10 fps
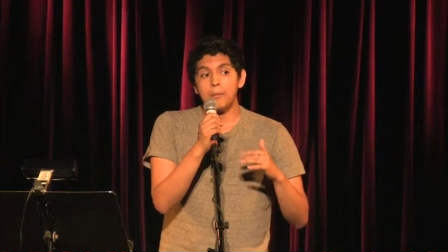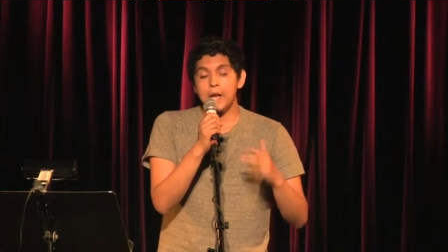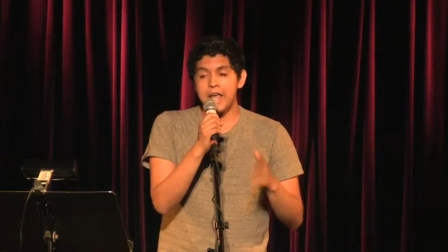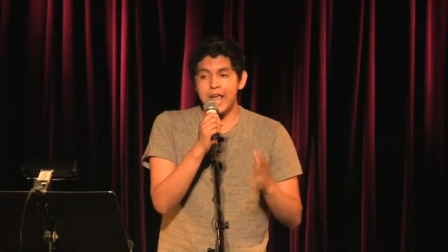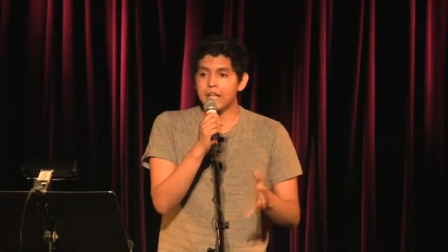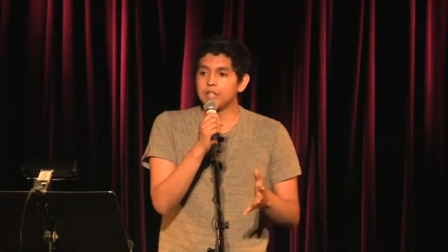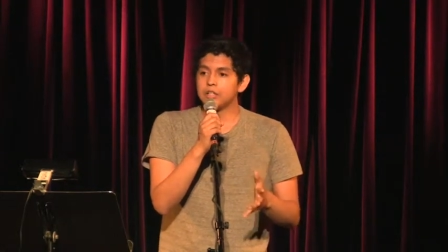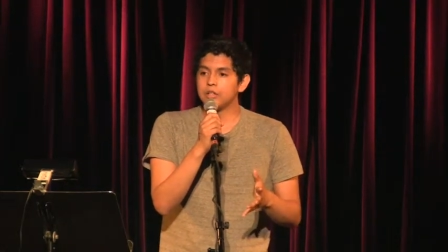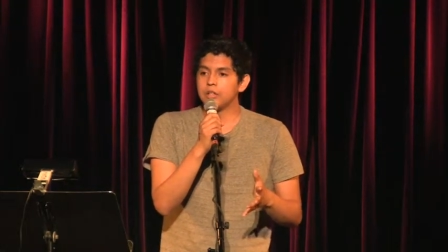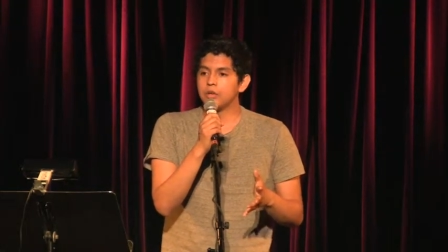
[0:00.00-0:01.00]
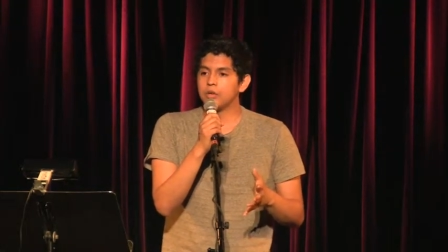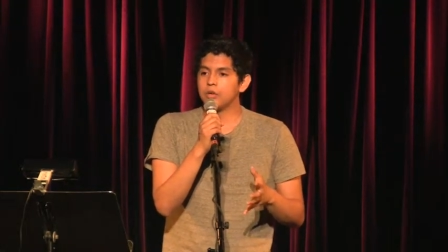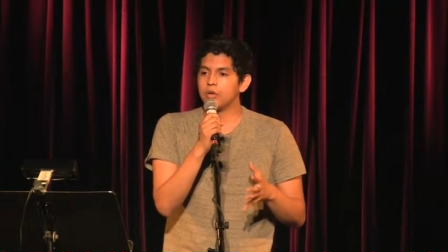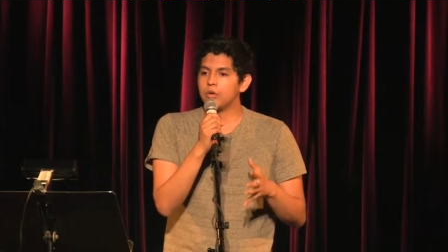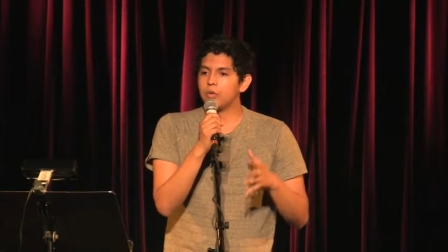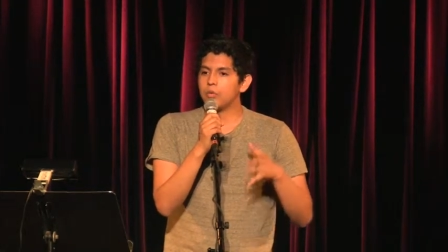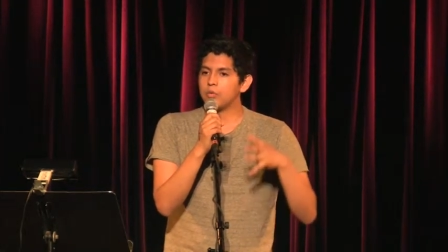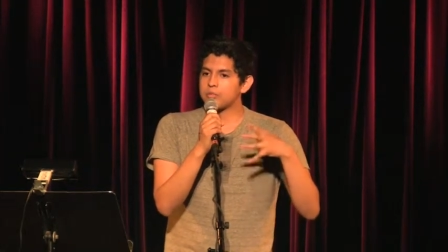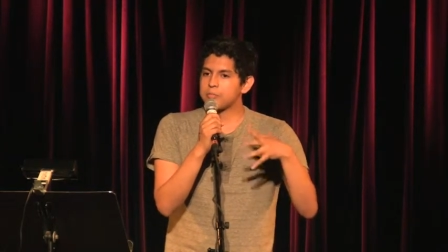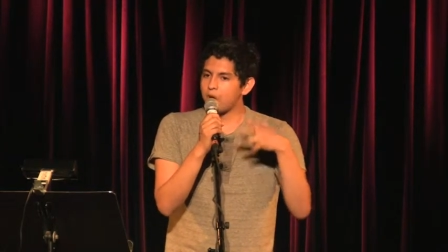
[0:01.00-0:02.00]
My aunt
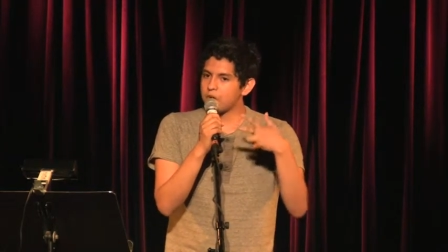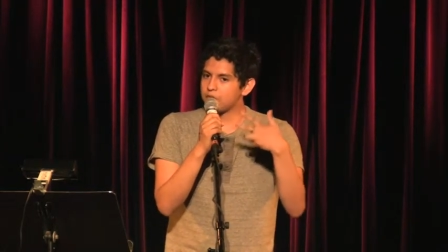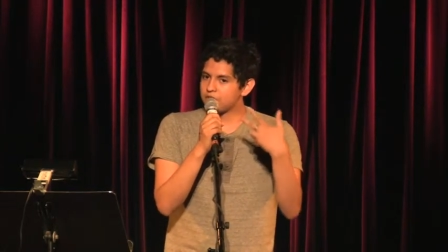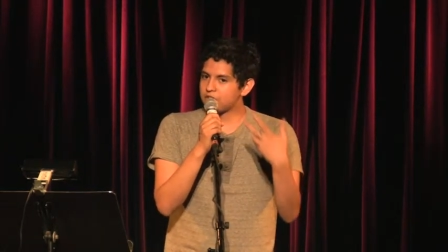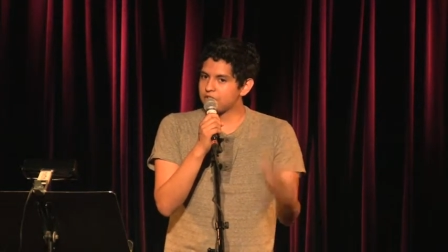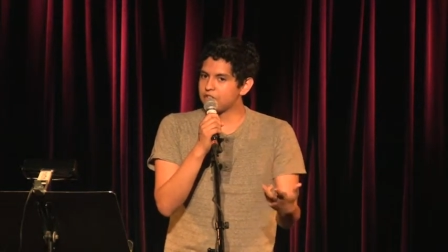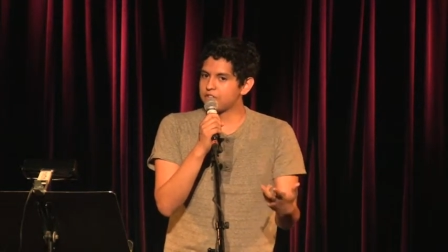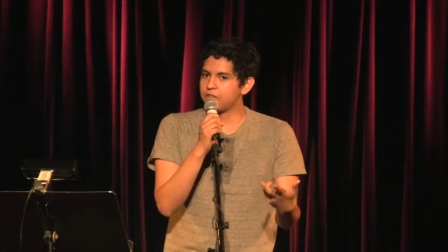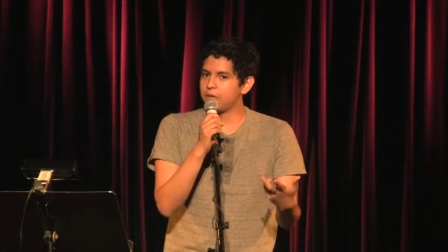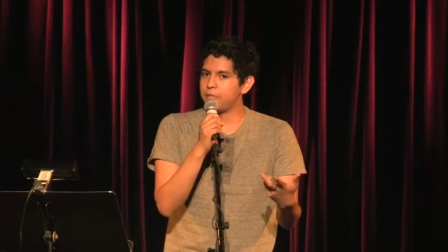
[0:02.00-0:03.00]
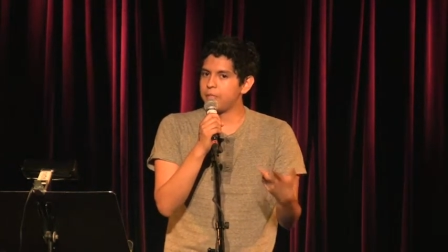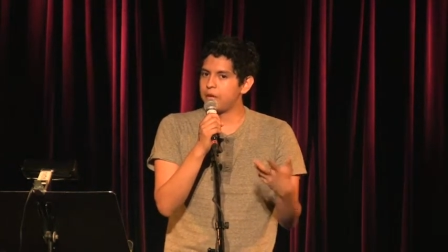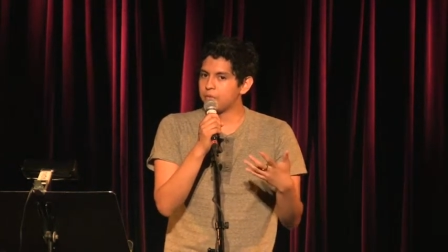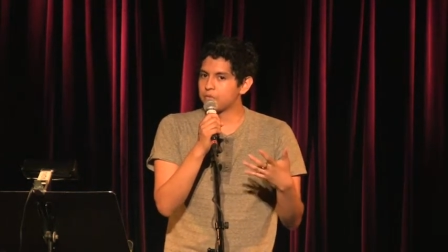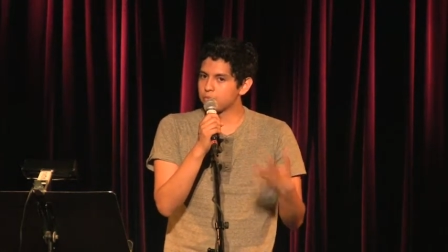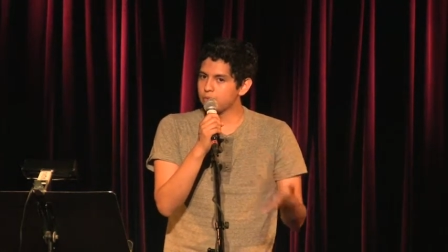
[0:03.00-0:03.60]
was part of a system that was